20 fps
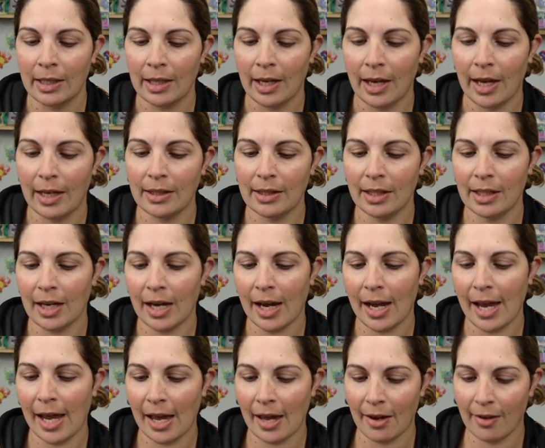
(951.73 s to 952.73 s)
And then I
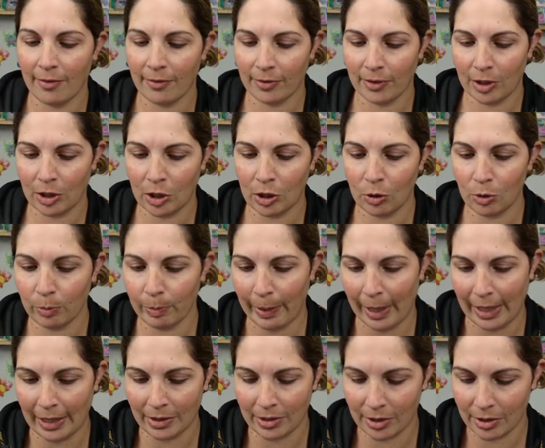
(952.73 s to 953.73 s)
have cute
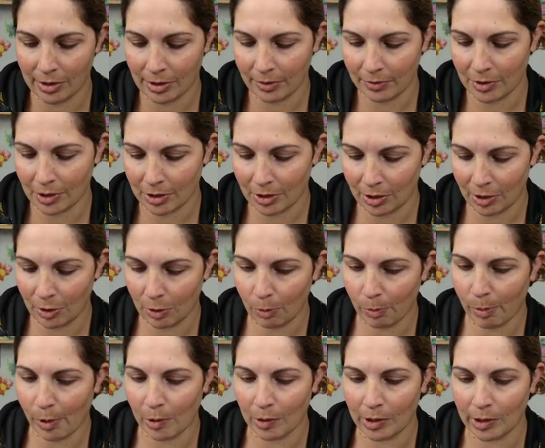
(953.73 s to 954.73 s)
pages of just cute
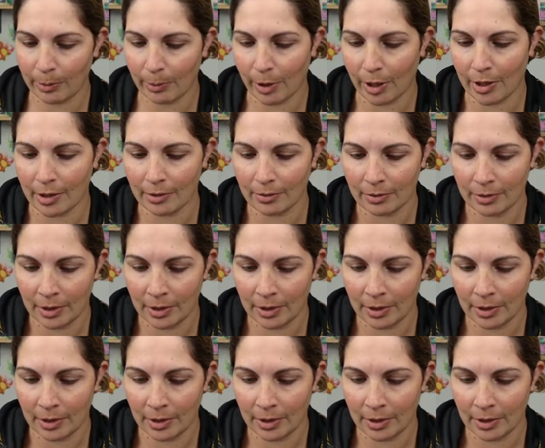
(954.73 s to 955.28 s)
Pokemon.